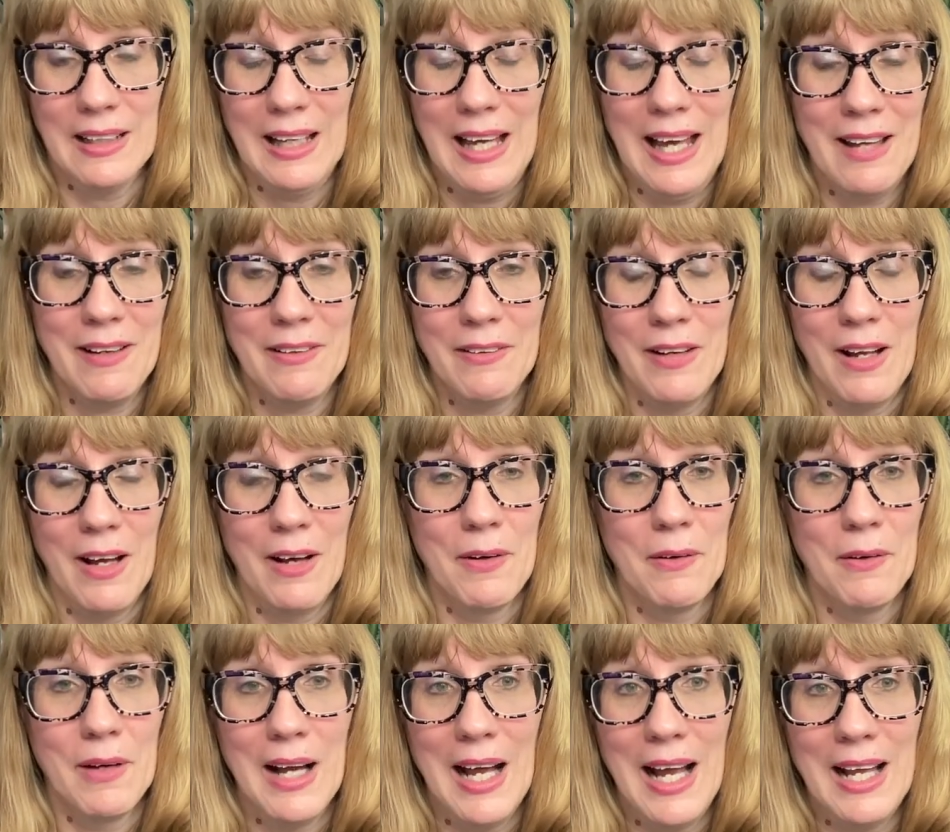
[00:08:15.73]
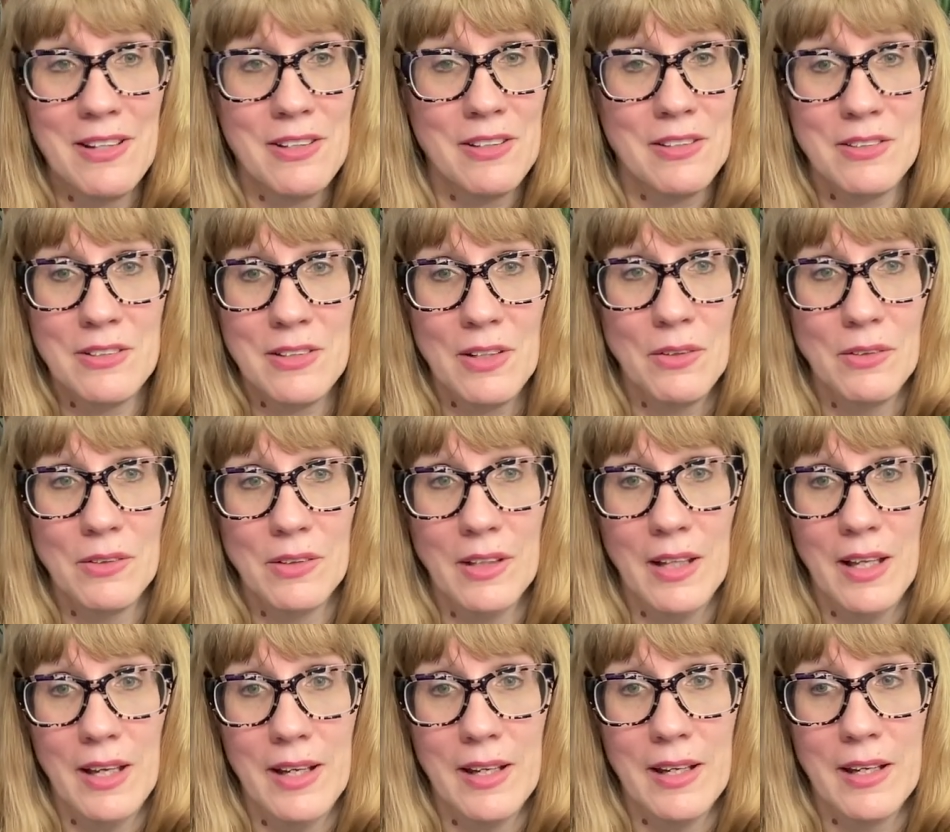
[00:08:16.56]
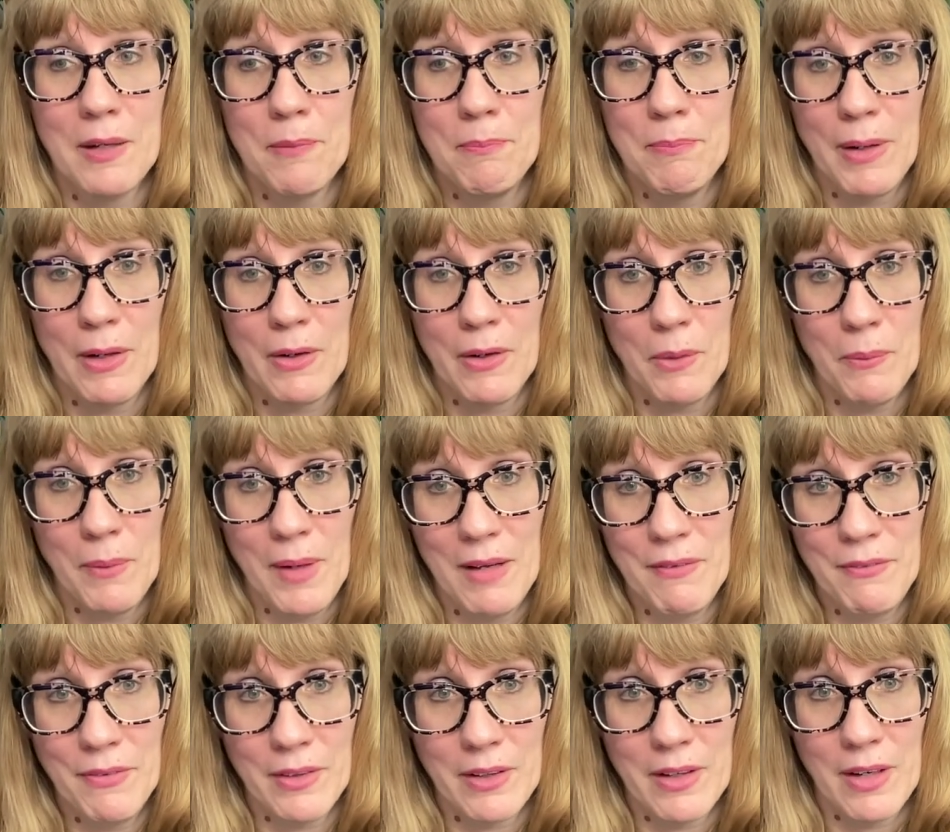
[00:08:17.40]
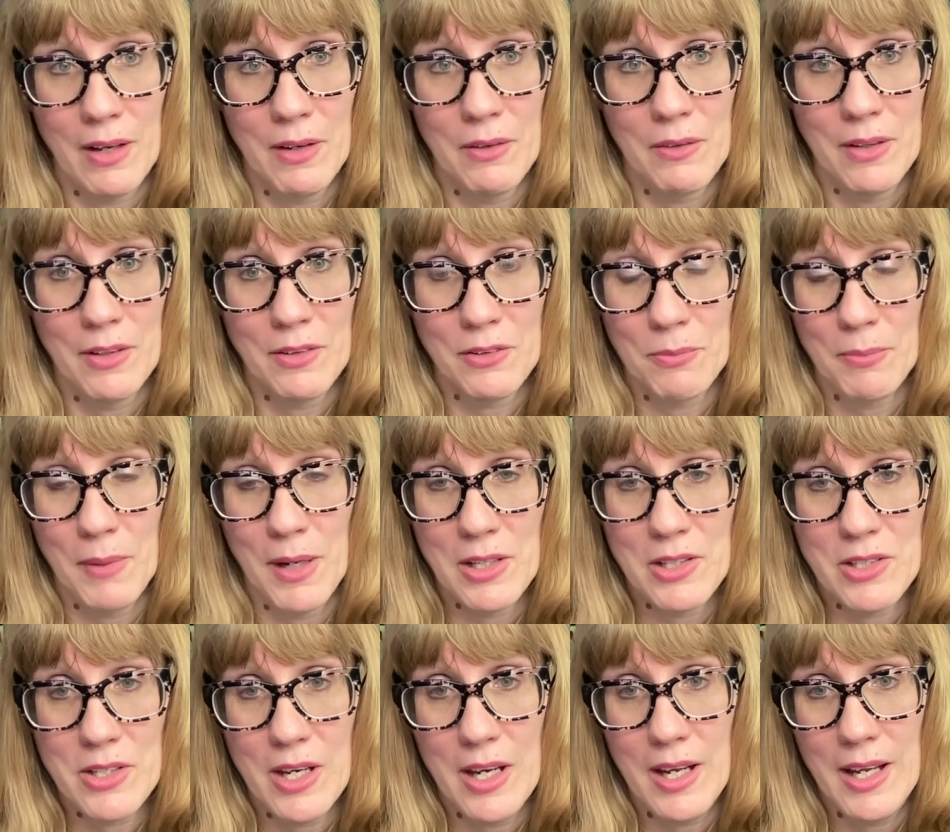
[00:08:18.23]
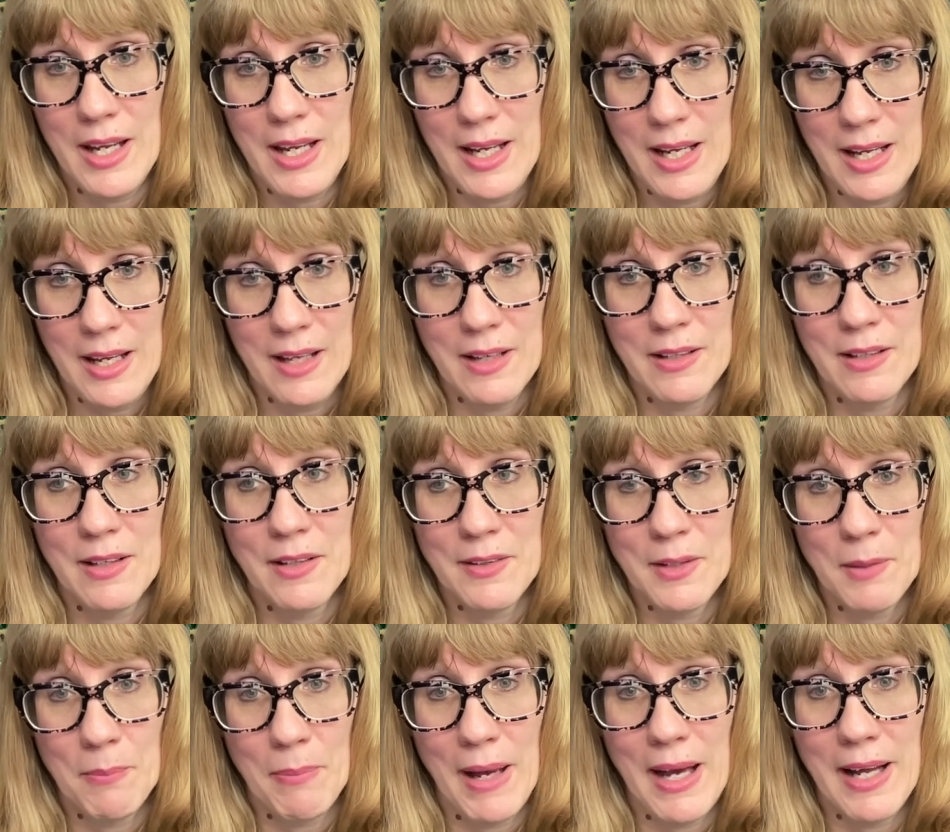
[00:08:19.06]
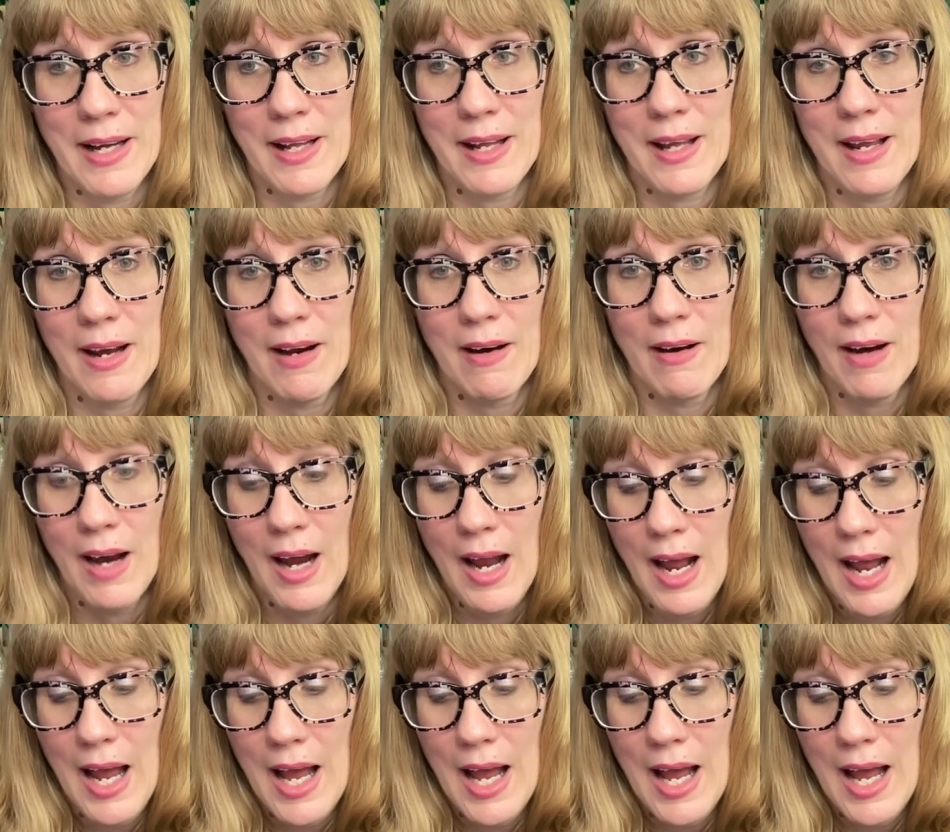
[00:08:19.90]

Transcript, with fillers: I don't know. I just don't like Barry Wafflecone as much in the body care.